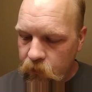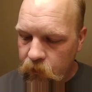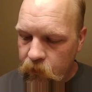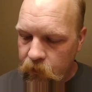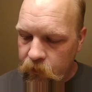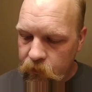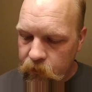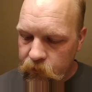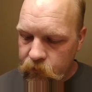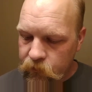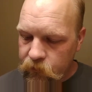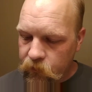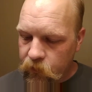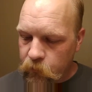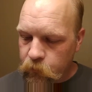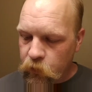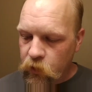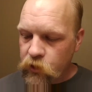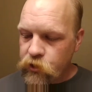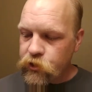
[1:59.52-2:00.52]
As
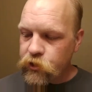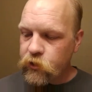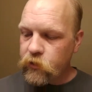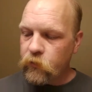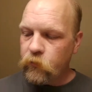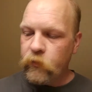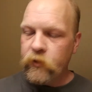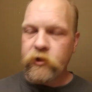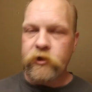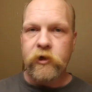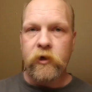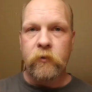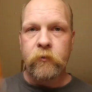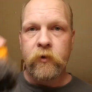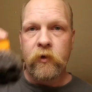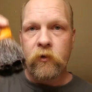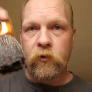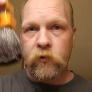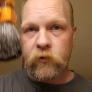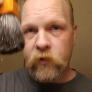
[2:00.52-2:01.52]
a brush, we shall
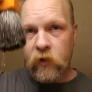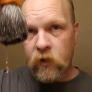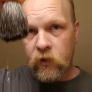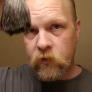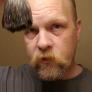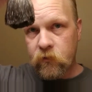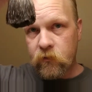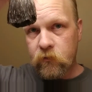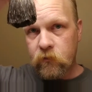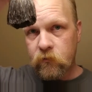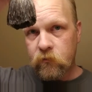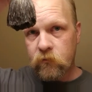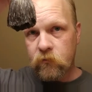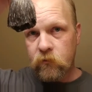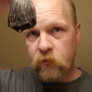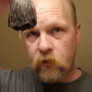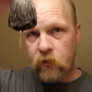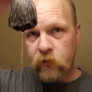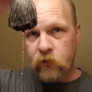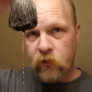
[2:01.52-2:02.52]
be using,
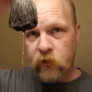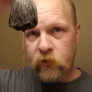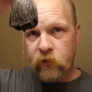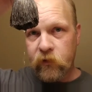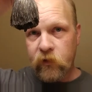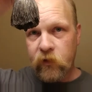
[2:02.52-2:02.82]
as you can